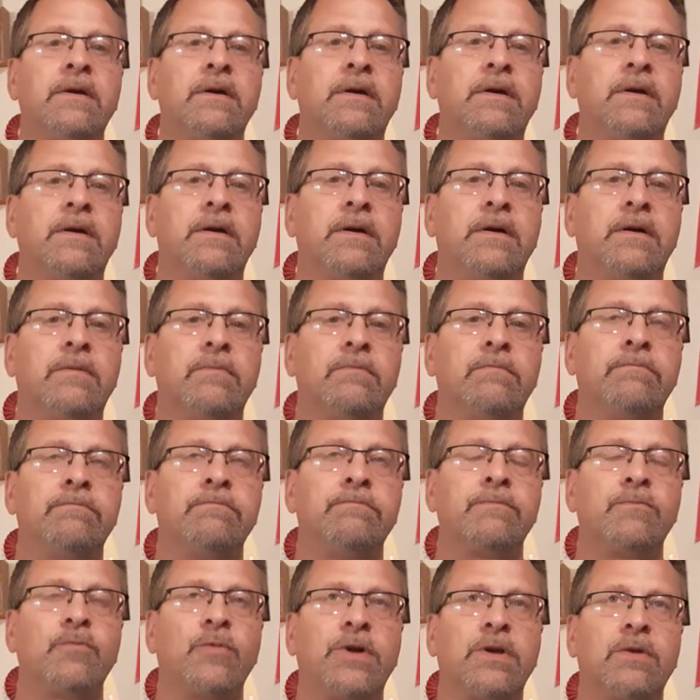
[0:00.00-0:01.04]
Um,
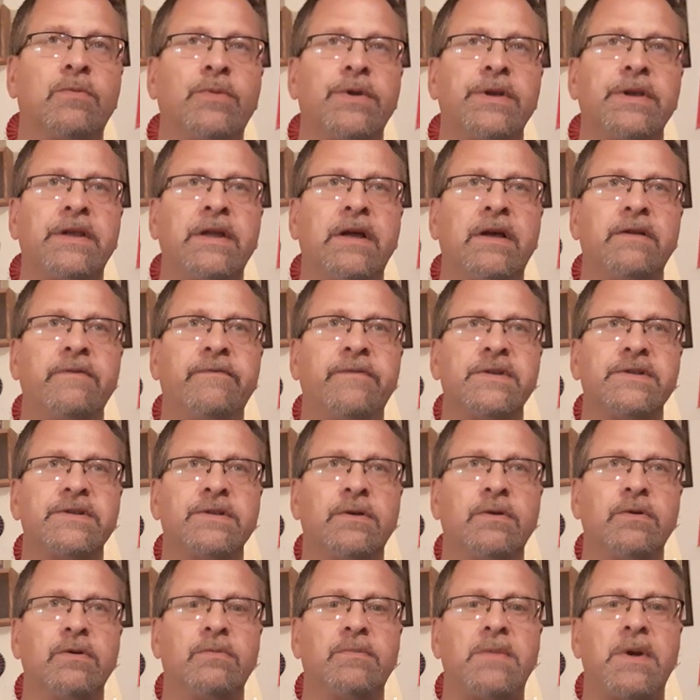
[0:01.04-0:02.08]
when I went down to visit
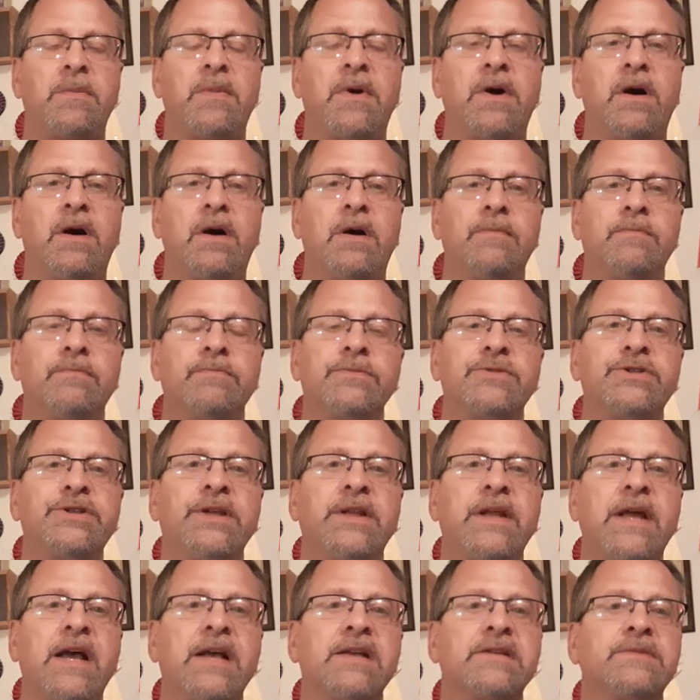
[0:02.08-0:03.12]
her and my mom, she
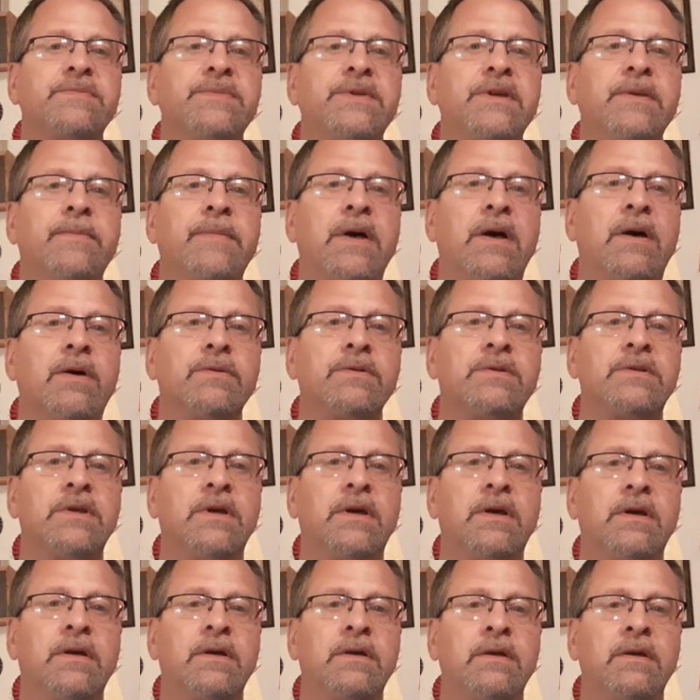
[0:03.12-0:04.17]
had asked me about
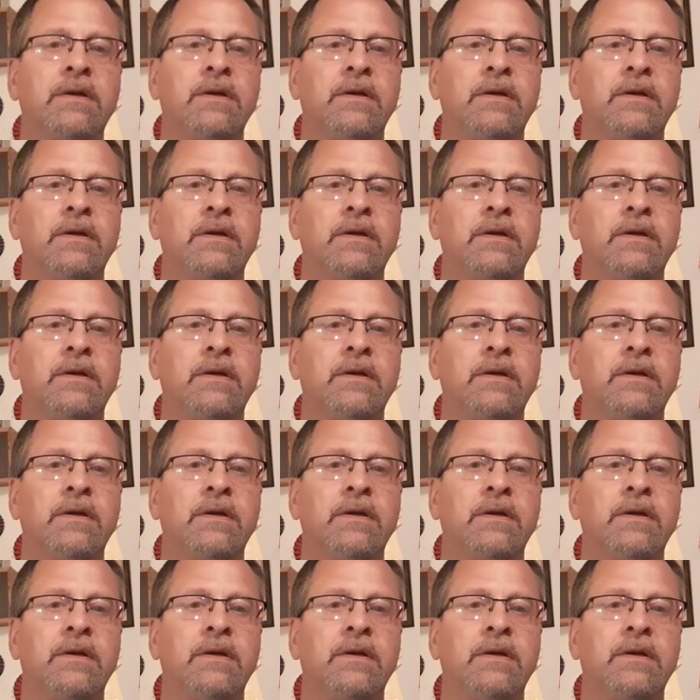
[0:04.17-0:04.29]
uh,